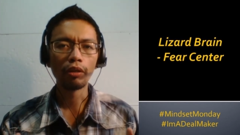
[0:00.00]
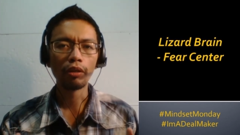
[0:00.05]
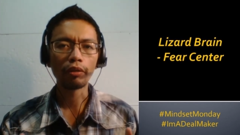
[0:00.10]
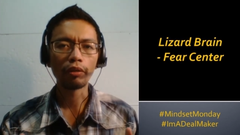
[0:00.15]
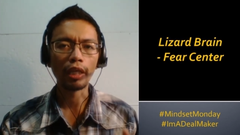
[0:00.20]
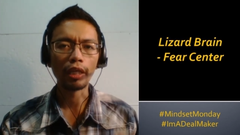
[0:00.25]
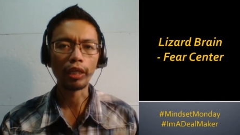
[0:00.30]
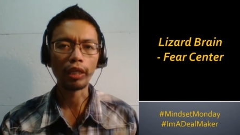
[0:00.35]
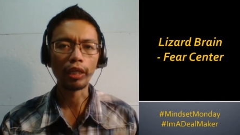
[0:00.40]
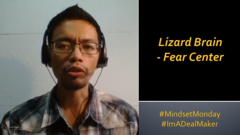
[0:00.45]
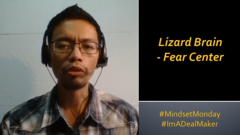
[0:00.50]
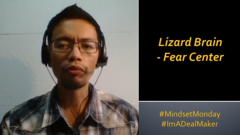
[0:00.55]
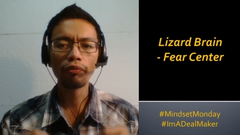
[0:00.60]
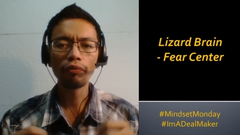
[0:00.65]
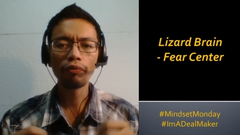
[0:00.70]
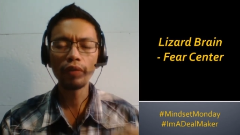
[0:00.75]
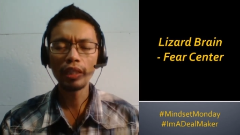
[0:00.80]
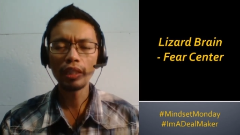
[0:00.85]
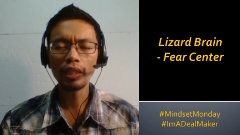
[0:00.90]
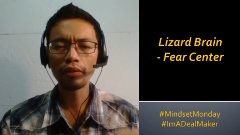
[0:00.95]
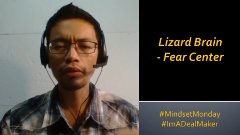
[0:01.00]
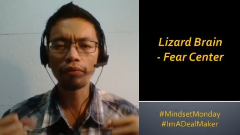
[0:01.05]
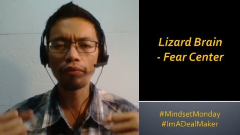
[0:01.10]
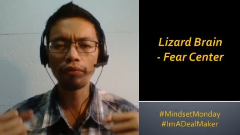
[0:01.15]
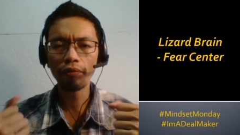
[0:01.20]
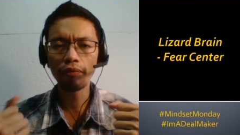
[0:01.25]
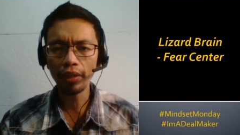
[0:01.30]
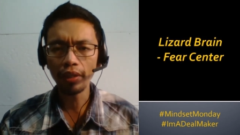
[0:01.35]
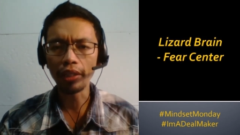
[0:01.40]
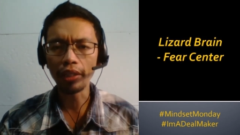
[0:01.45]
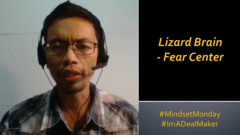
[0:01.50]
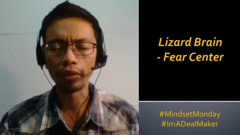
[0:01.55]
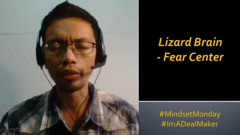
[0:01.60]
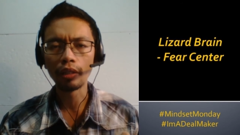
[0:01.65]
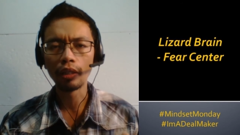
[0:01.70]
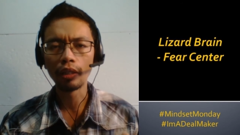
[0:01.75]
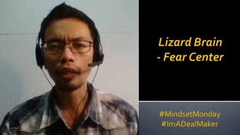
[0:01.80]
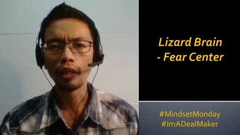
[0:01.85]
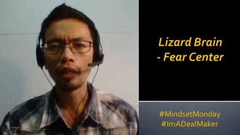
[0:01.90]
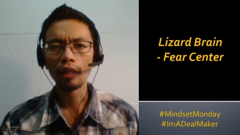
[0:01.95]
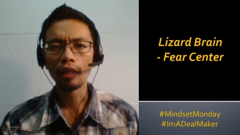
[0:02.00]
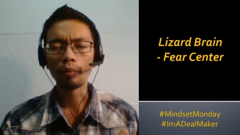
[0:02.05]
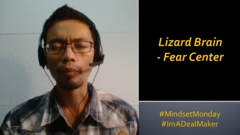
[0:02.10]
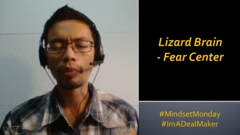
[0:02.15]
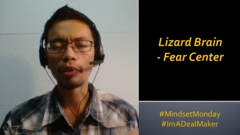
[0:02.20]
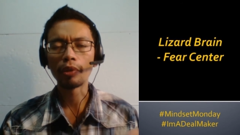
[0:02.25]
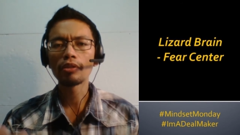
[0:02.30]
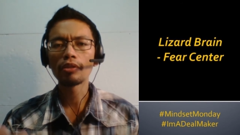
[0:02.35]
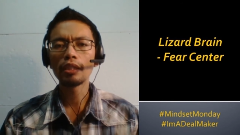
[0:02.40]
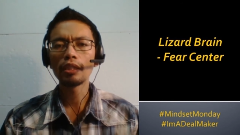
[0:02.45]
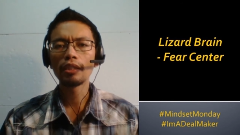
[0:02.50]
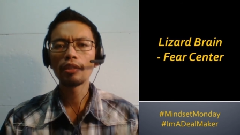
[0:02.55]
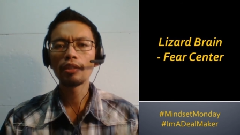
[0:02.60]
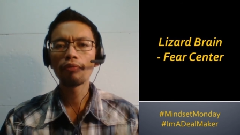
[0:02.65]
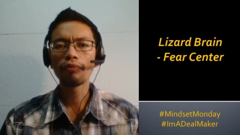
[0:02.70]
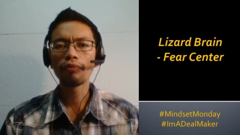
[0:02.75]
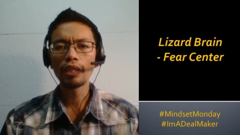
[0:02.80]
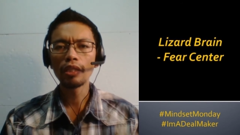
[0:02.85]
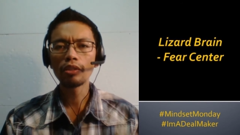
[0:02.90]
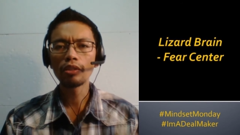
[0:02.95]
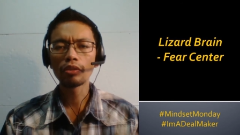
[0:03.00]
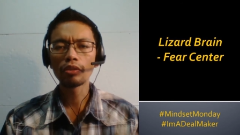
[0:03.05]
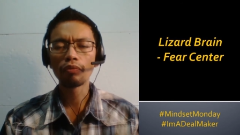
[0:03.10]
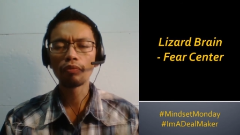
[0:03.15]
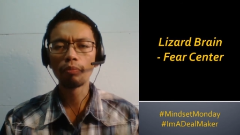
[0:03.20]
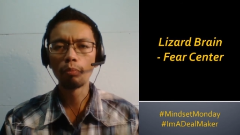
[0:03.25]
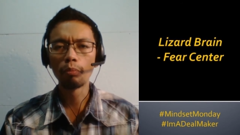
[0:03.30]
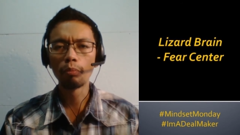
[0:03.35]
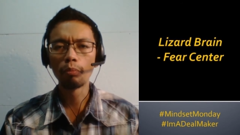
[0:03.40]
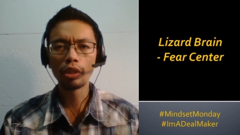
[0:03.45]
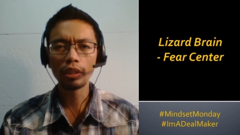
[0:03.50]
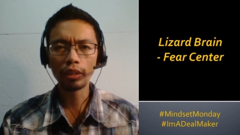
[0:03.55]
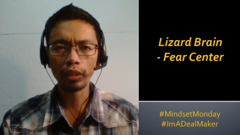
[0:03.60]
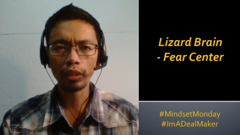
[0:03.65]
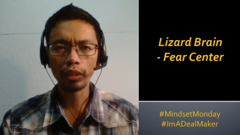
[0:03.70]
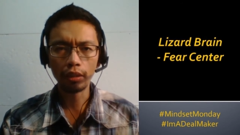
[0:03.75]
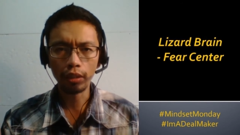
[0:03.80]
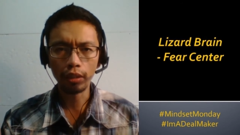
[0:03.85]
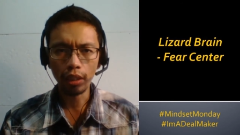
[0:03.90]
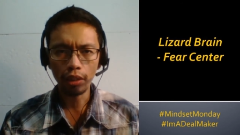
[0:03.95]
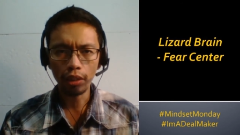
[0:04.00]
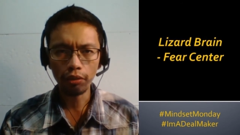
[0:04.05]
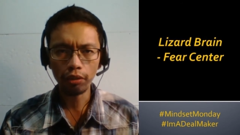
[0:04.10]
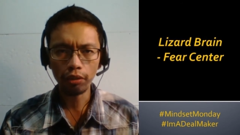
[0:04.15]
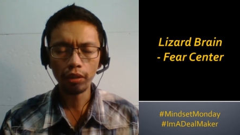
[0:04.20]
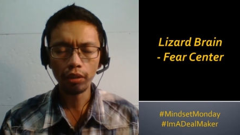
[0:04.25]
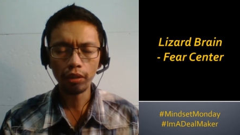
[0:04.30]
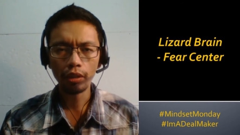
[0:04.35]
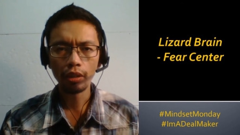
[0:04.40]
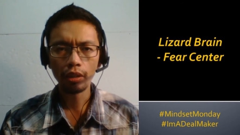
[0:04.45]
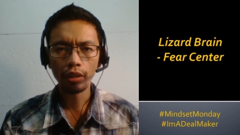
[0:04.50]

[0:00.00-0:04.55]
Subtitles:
Okay, you feel fear because in the face of mortal danger,